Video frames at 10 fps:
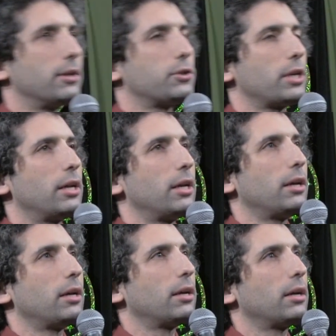is
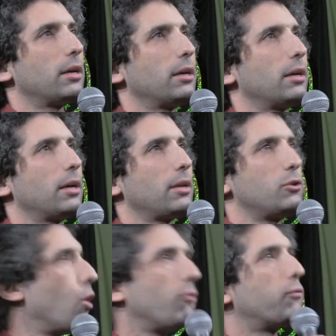
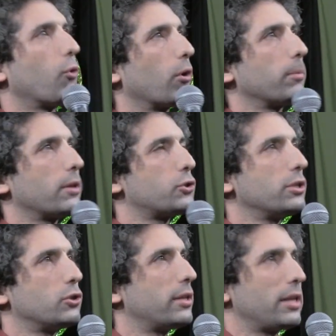in no form, that
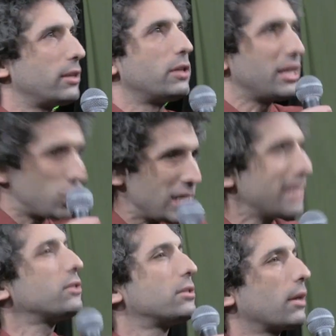she
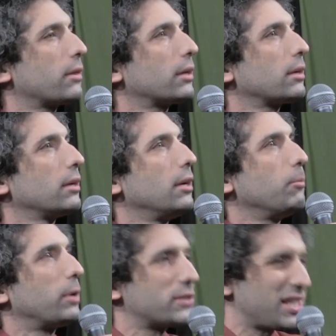is nothing.
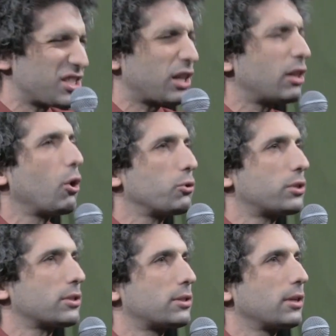Because that's the
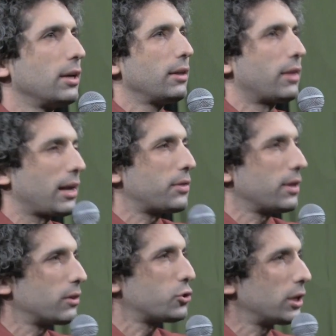closest that I
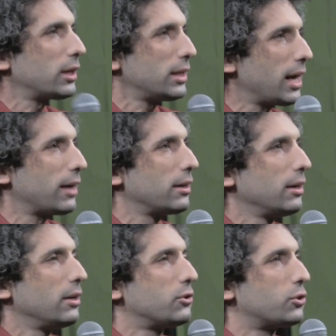think that she can get
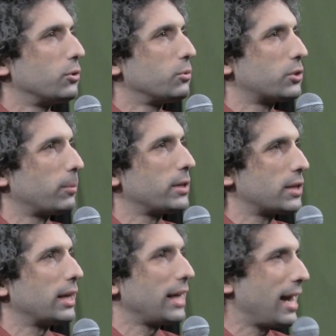to somebody
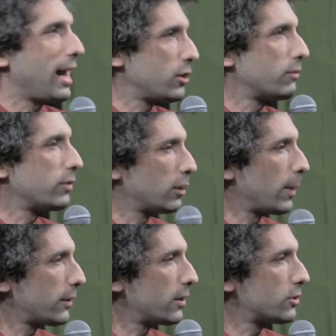saying, hey, how do you feel
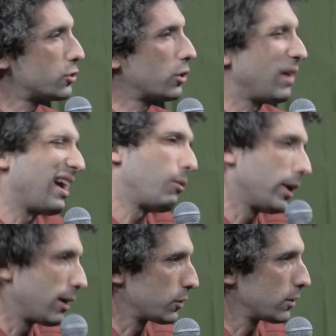about this? And she'll go,
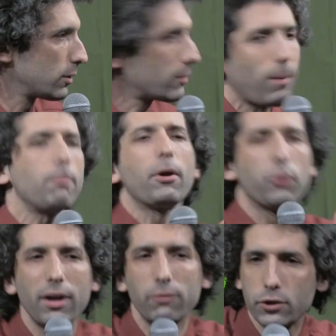whatever. My
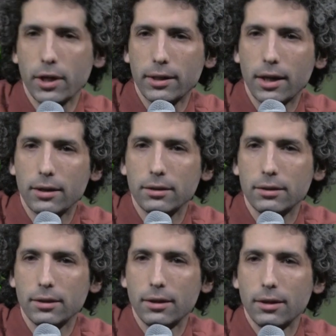mother never said
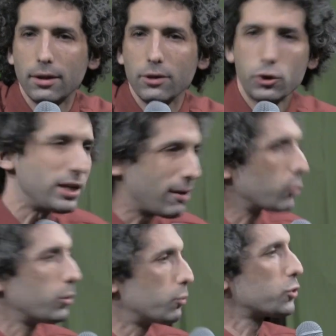that. She never
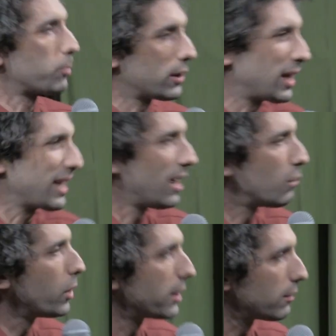would respond like,
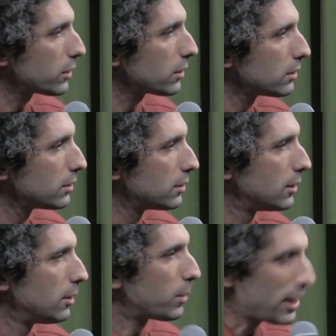whatever.
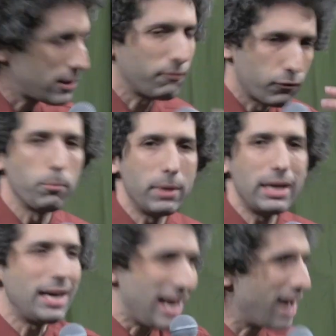But I think for
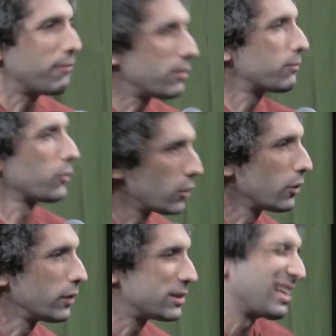me, heaven for
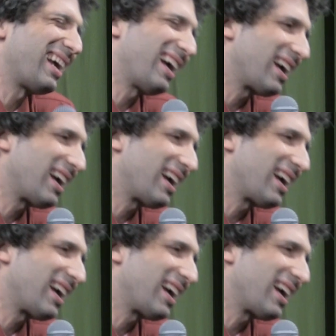her is, It's